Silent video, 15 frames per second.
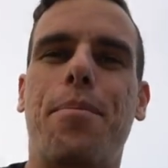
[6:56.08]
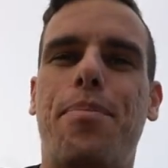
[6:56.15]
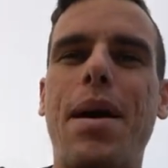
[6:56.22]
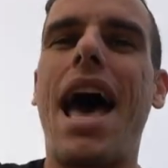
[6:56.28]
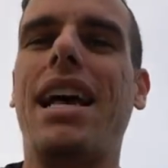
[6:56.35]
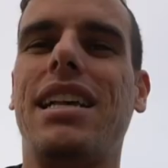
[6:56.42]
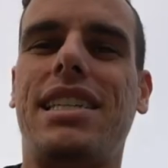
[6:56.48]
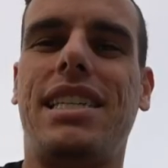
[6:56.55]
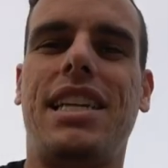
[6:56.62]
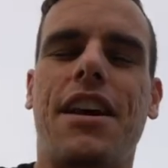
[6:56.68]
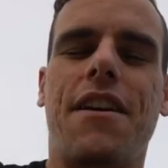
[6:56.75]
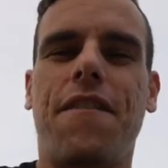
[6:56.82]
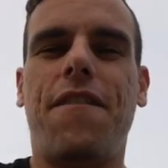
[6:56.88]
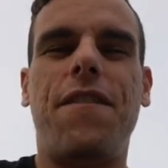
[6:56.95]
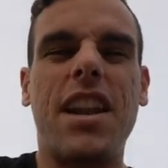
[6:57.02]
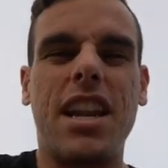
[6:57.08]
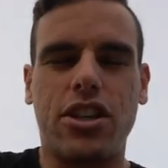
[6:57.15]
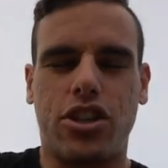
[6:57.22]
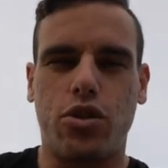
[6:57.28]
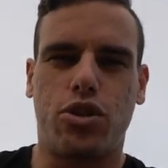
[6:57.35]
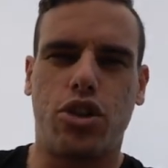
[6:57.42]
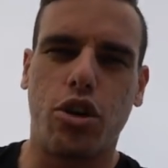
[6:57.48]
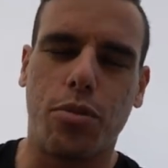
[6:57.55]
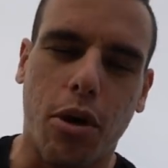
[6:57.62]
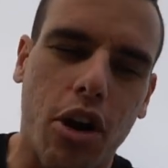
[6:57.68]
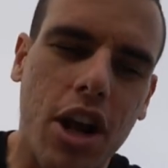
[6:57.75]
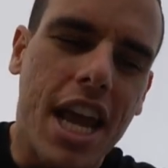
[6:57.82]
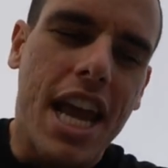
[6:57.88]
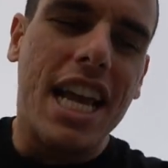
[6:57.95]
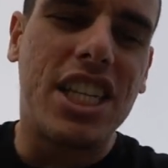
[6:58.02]
best fitness
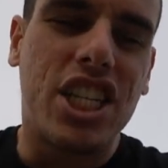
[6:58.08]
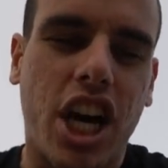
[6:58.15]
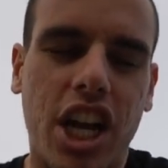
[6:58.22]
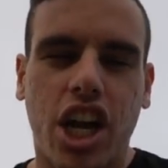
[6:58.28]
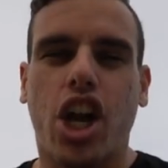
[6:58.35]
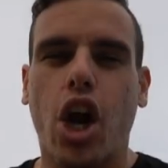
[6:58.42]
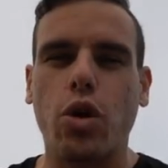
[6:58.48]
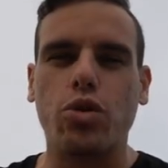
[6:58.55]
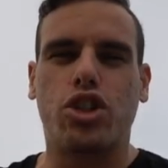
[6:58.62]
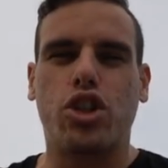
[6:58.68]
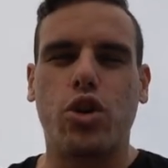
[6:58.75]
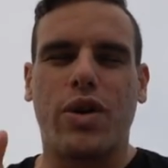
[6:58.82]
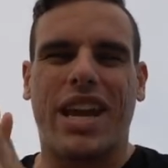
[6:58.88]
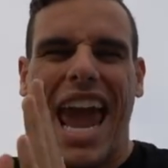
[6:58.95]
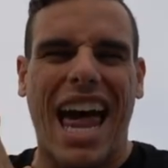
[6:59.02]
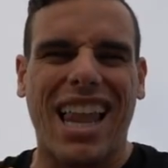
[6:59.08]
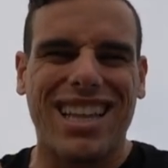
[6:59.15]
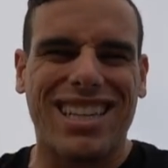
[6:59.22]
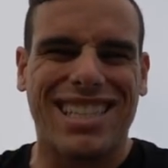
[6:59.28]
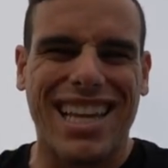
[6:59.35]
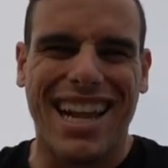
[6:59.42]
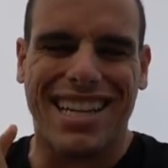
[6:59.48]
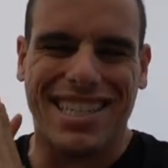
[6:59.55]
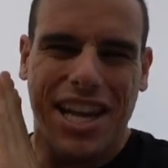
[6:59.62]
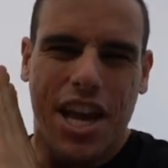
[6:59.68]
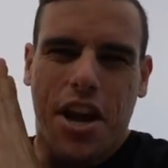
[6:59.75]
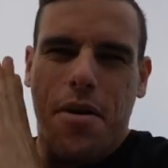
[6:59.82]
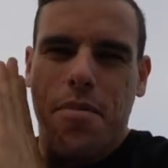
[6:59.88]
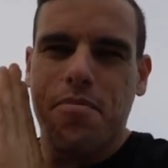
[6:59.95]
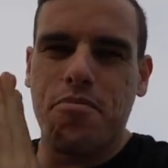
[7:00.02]
YouTuber is gonna go to Calisthenics
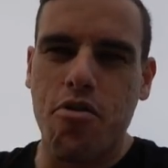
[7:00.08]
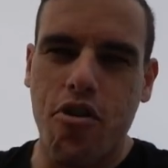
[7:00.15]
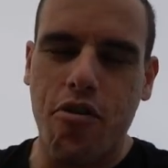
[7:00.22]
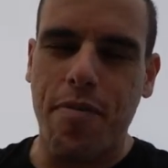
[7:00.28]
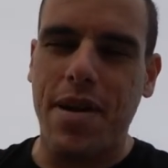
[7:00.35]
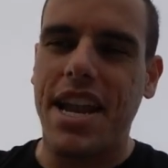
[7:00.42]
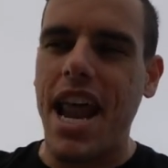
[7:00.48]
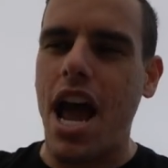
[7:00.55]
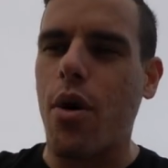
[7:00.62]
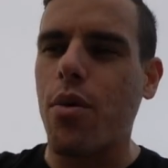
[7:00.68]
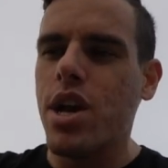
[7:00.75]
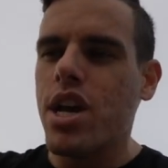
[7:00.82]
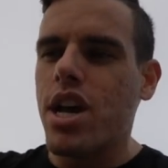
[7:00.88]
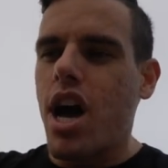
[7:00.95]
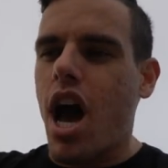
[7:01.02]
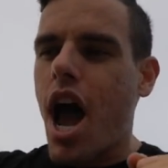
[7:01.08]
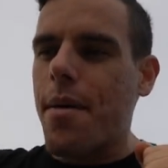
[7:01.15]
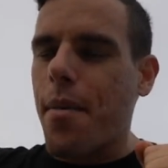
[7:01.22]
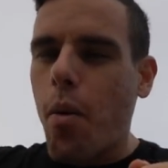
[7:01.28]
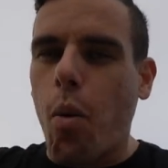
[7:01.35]
Movement. Now, I'm